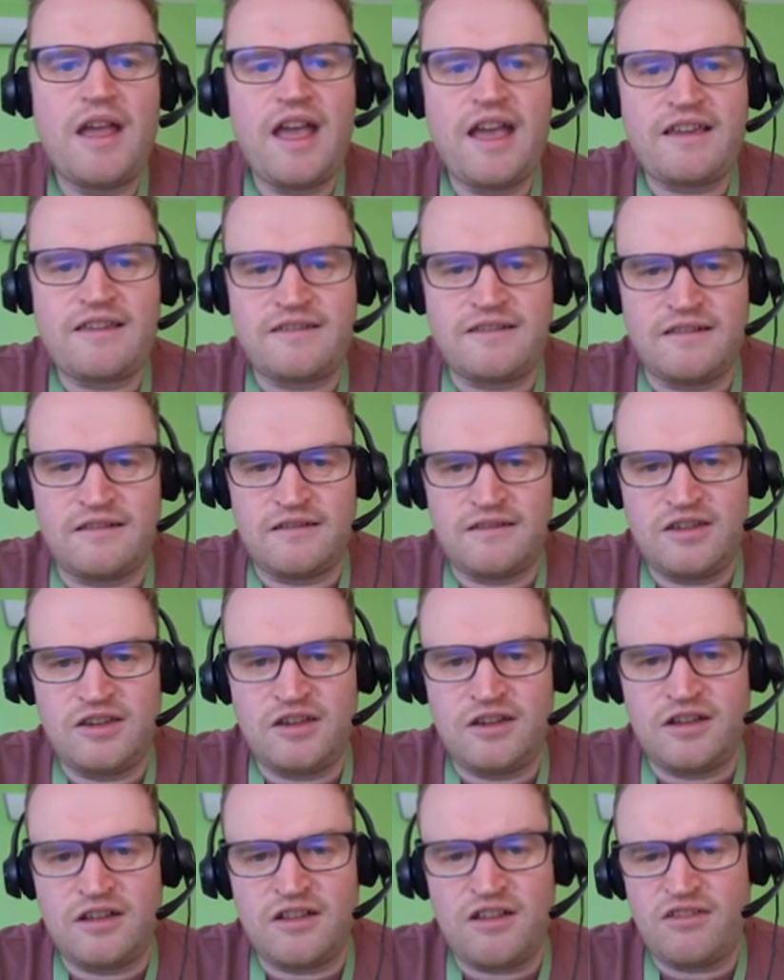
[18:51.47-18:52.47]
Excellent.
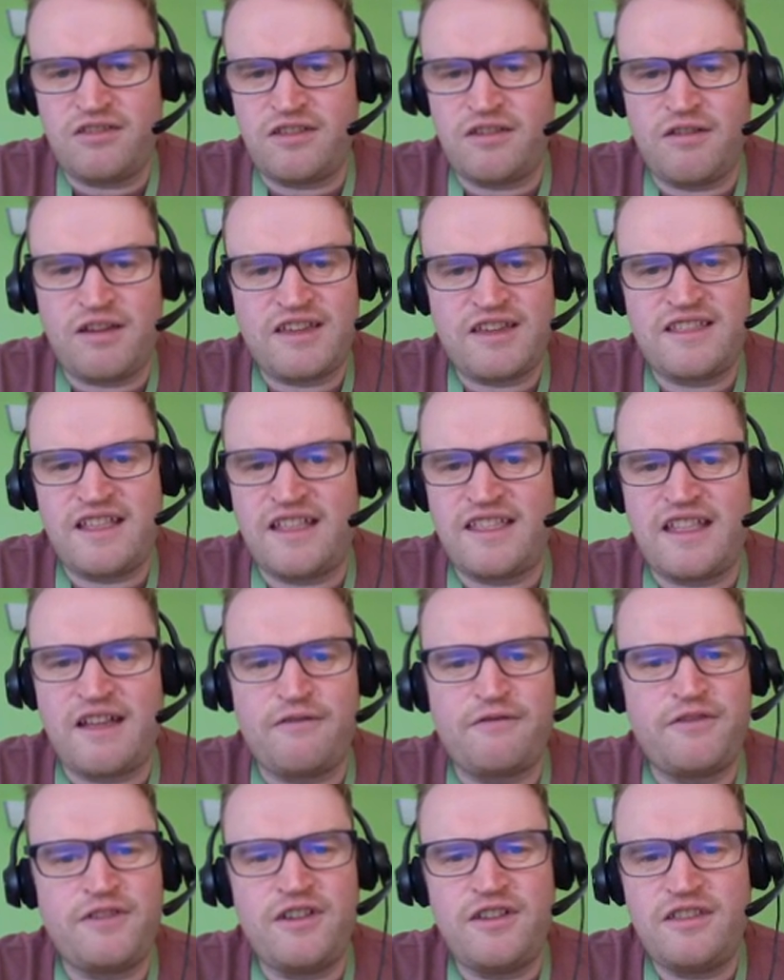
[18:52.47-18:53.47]
You can also extend
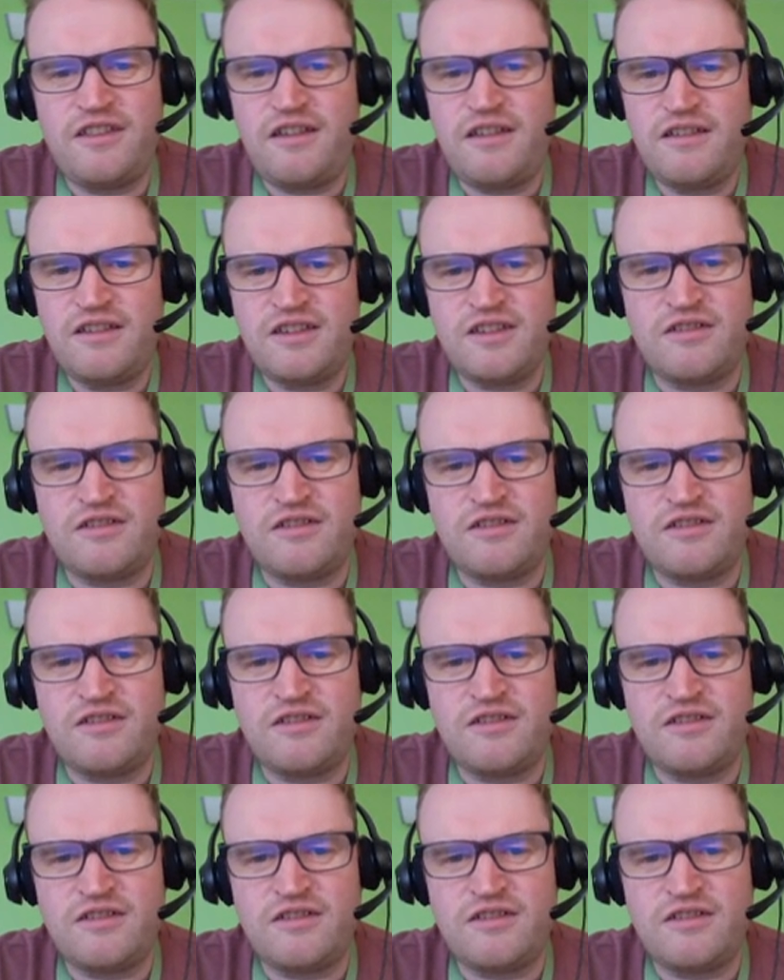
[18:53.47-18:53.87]
that further.